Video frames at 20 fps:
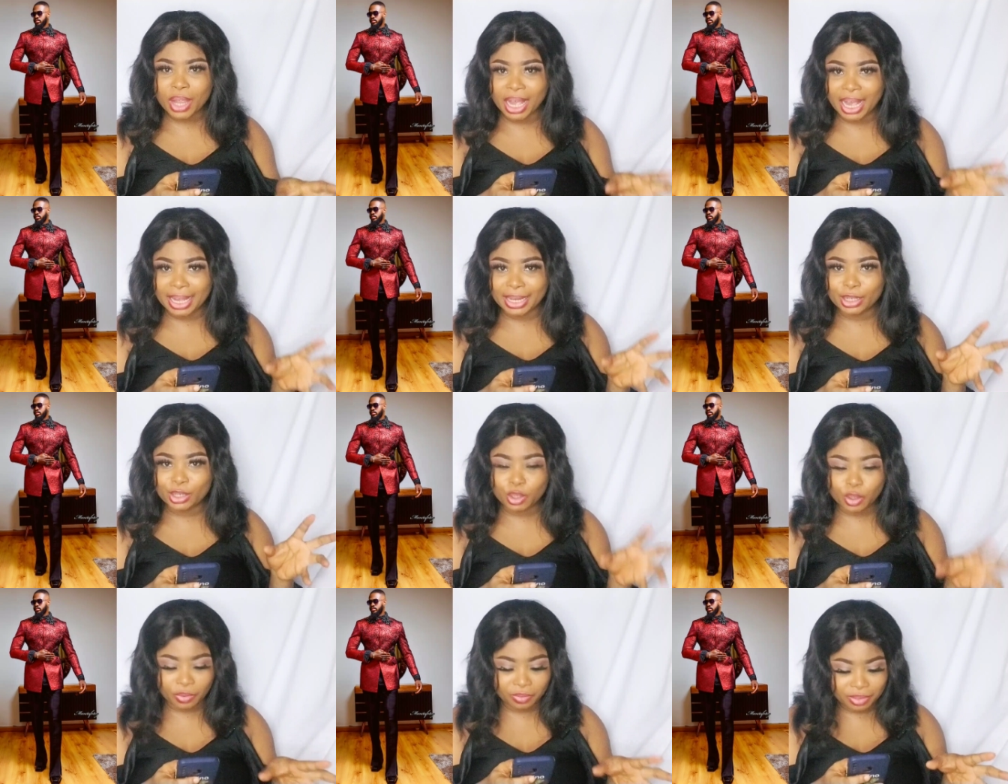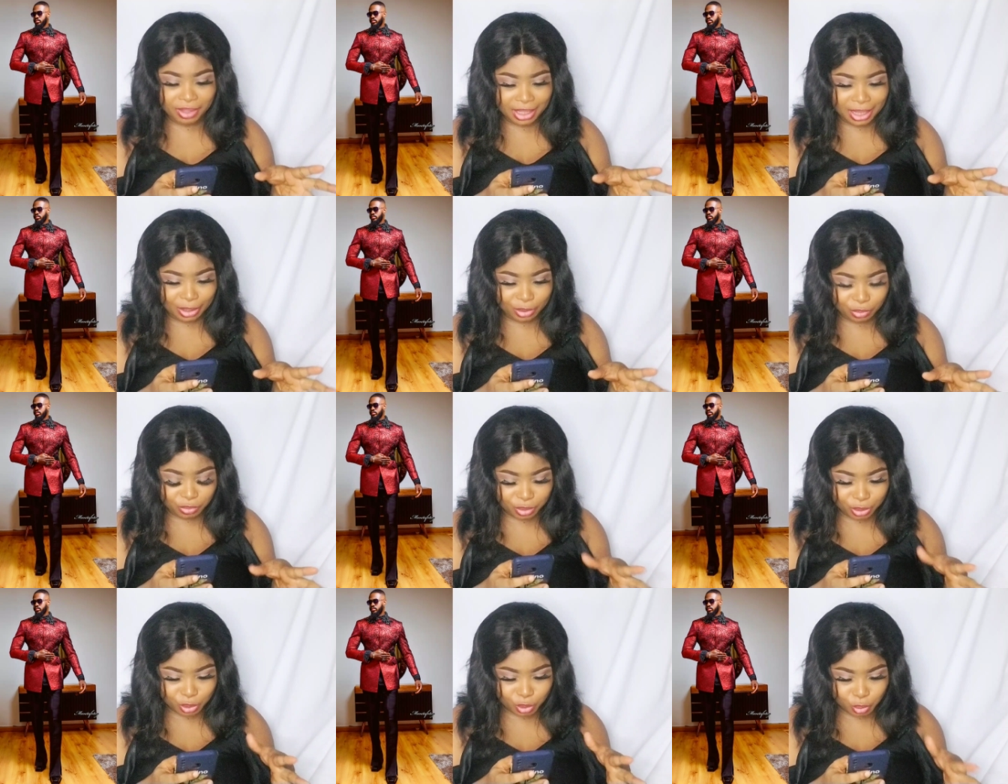I love the
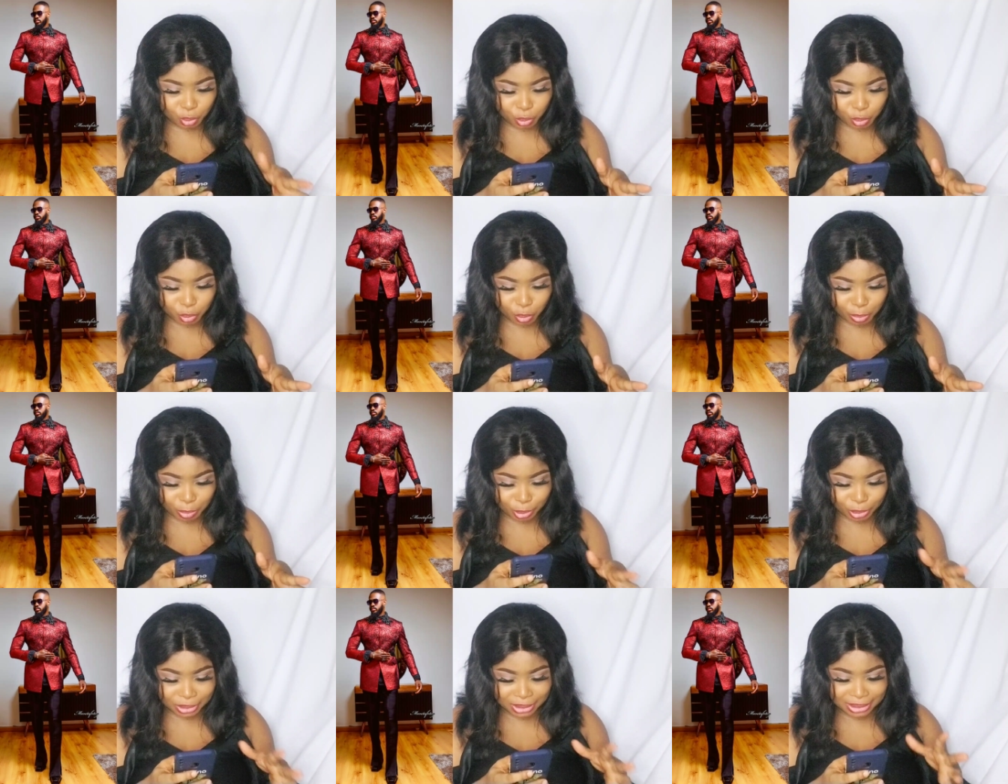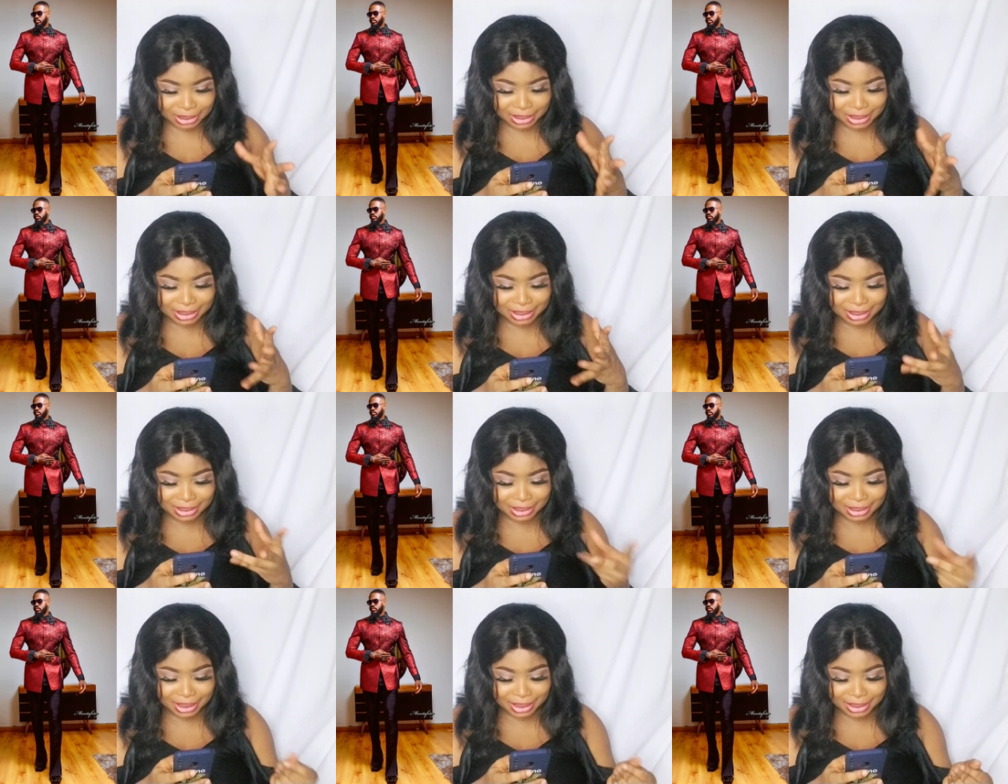outfit so, so much. The
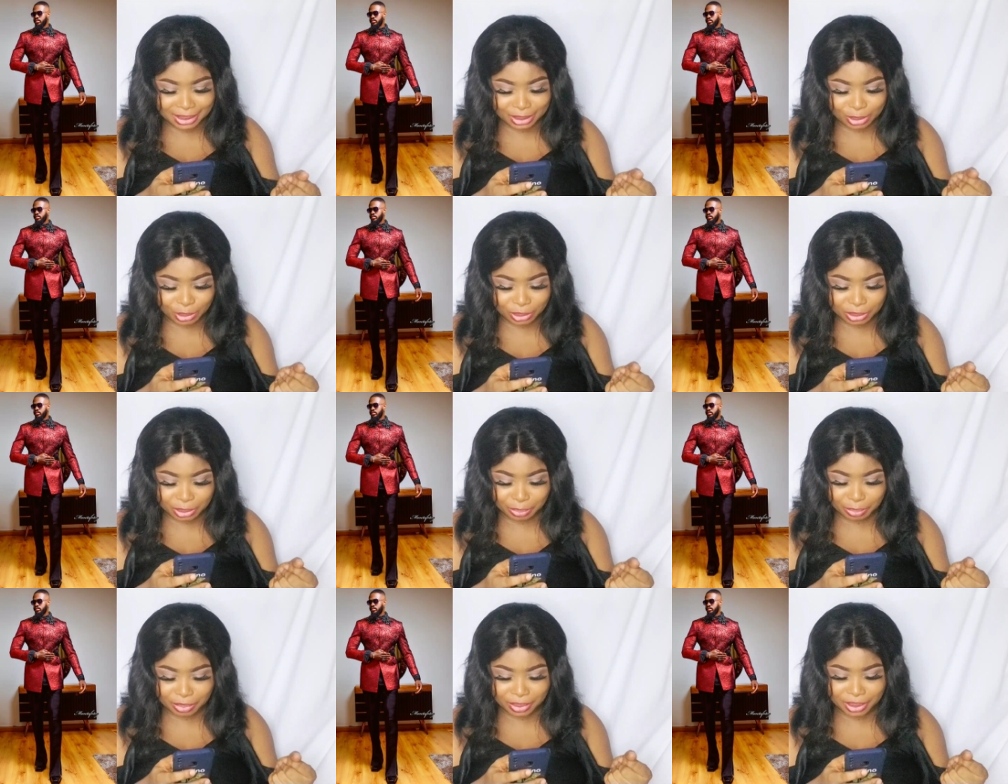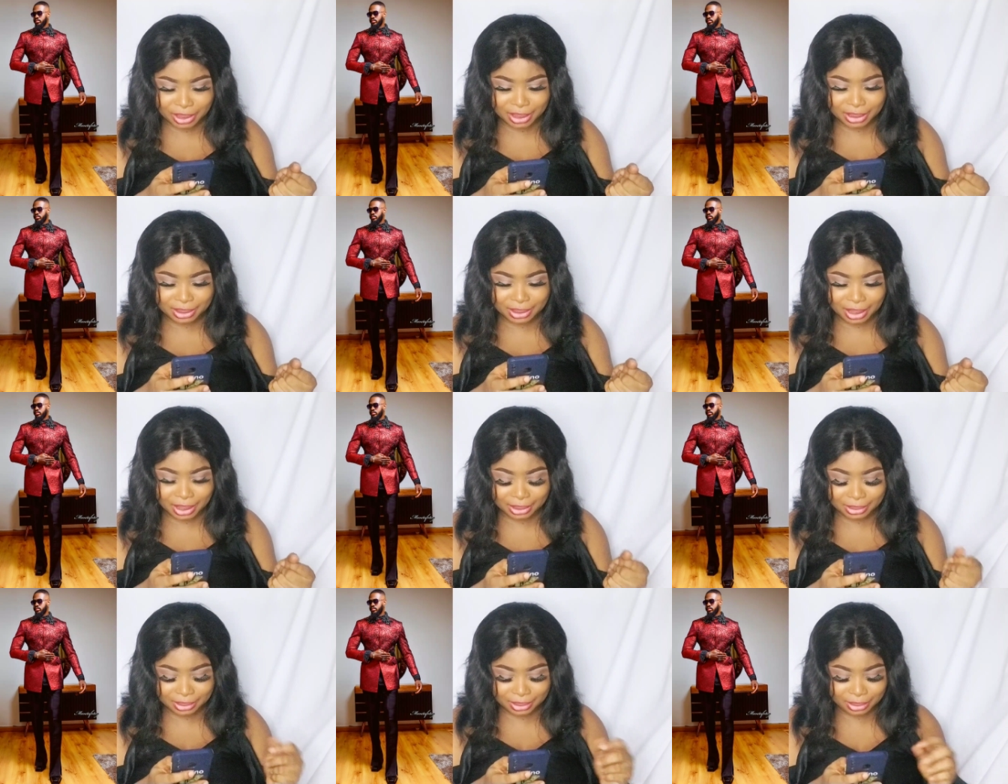detailing on the
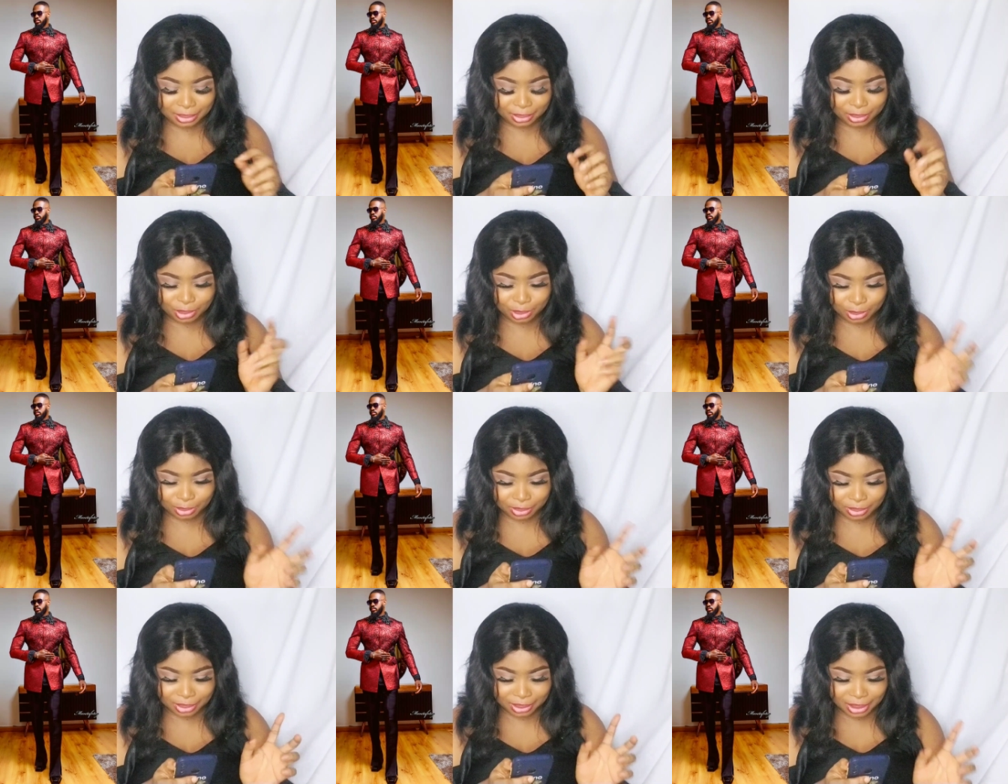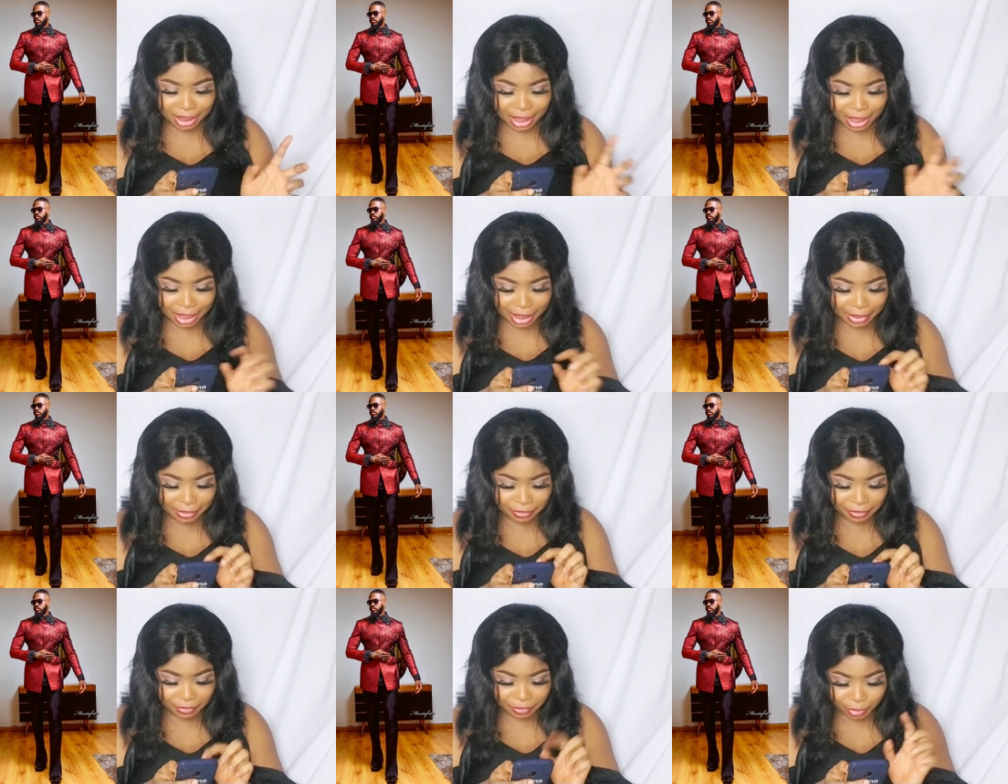blazers is to
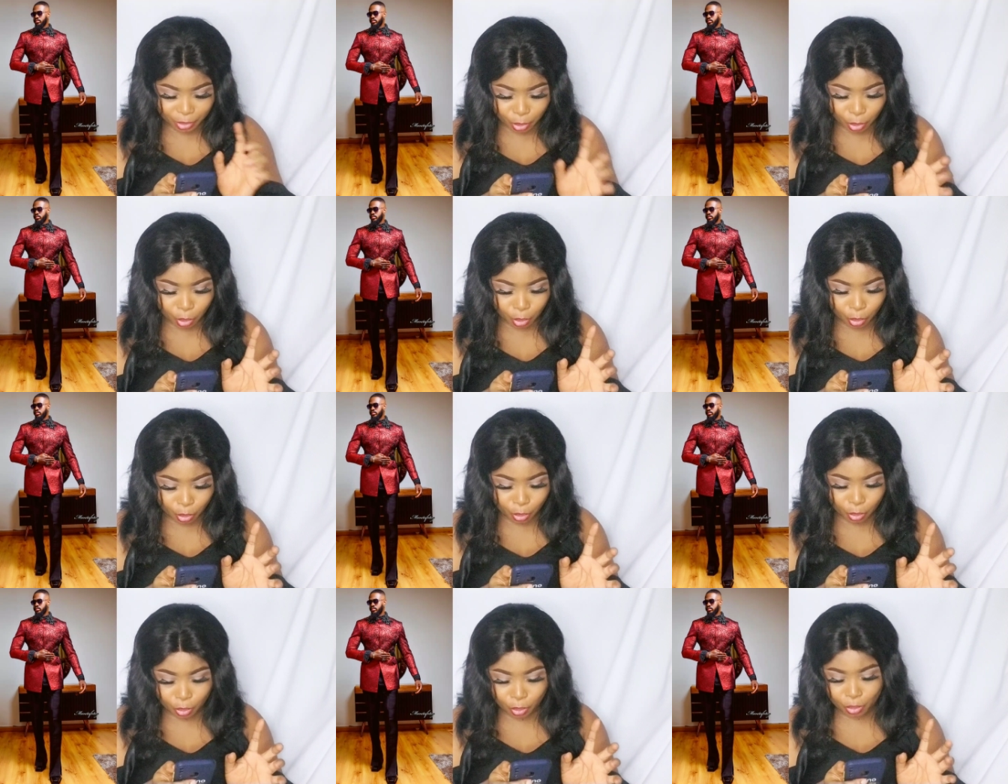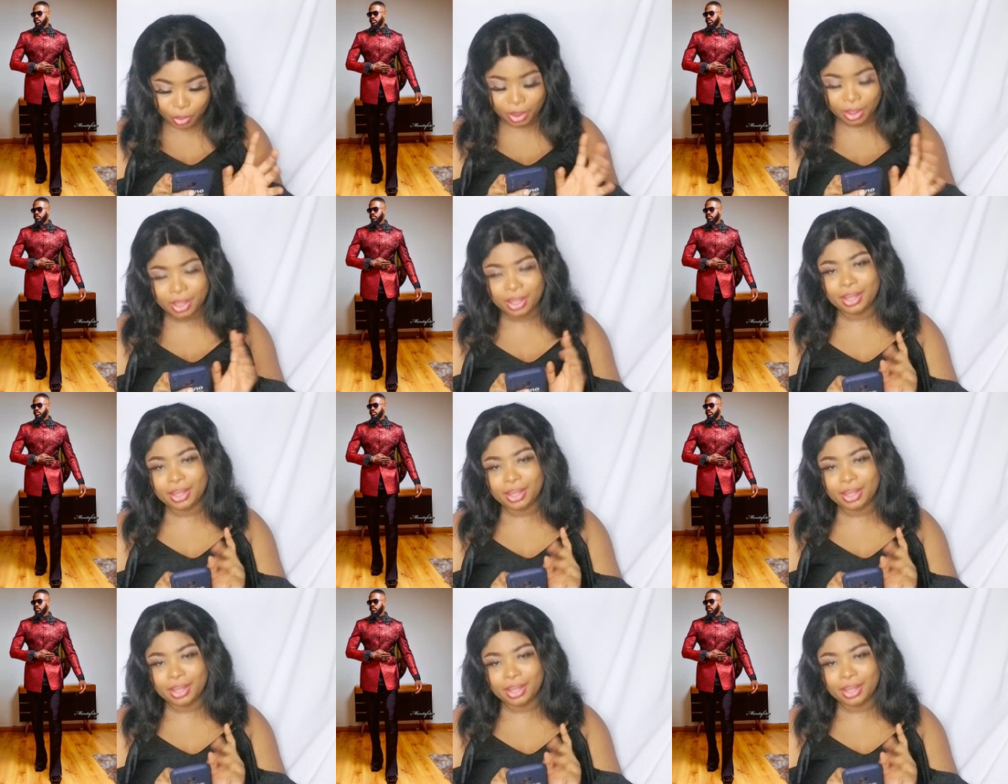die for.